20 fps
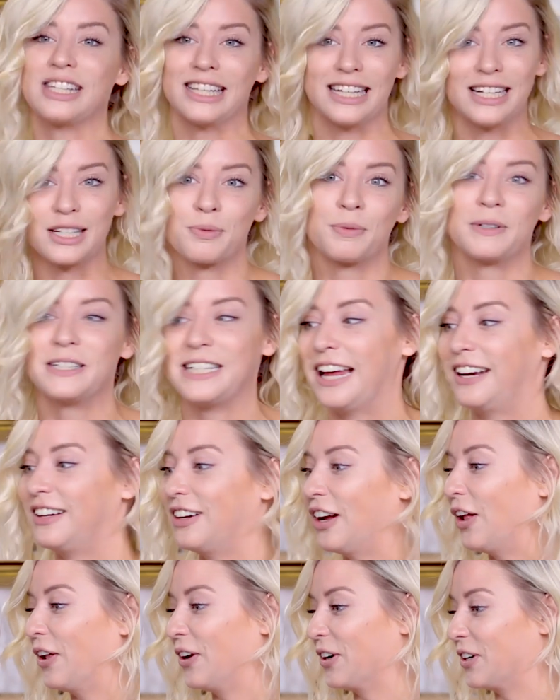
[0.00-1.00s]
These were
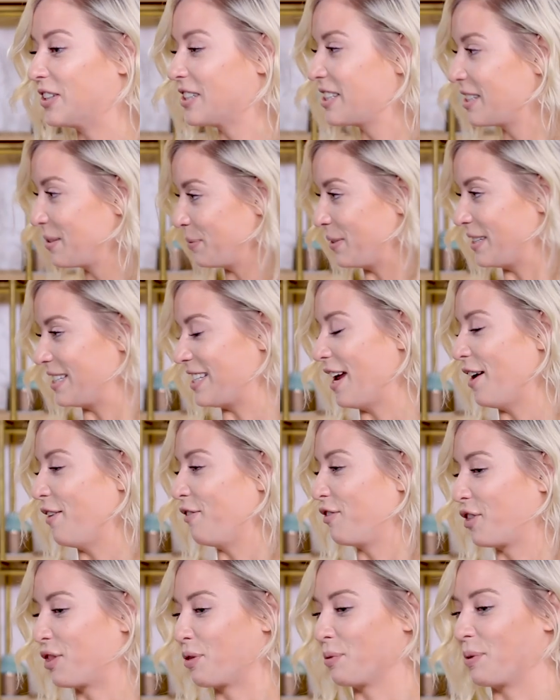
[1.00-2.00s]
$10. We
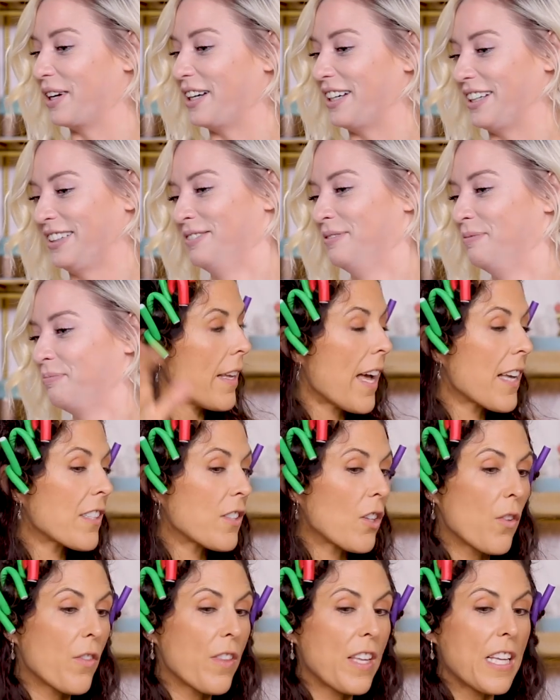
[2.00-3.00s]
saved yeah. three. Yeah,
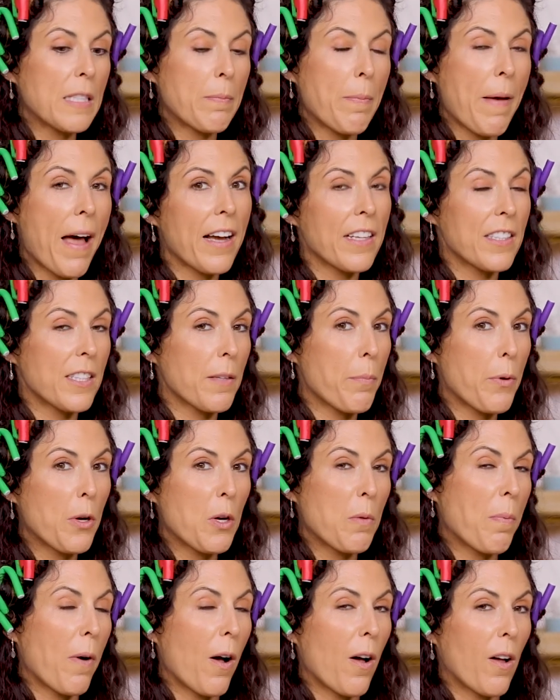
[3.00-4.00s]
so these bags of
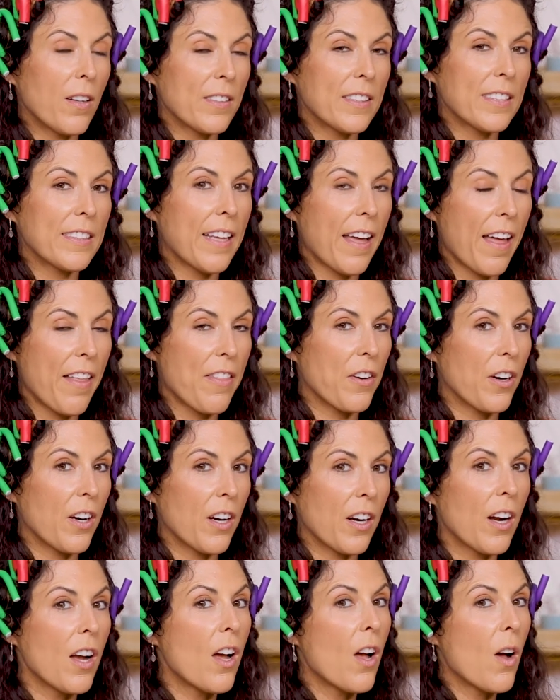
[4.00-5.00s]
poop all
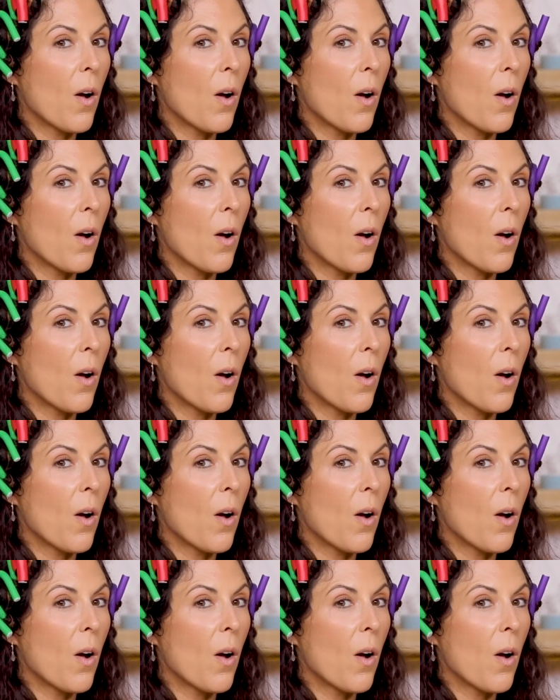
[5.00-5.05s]
together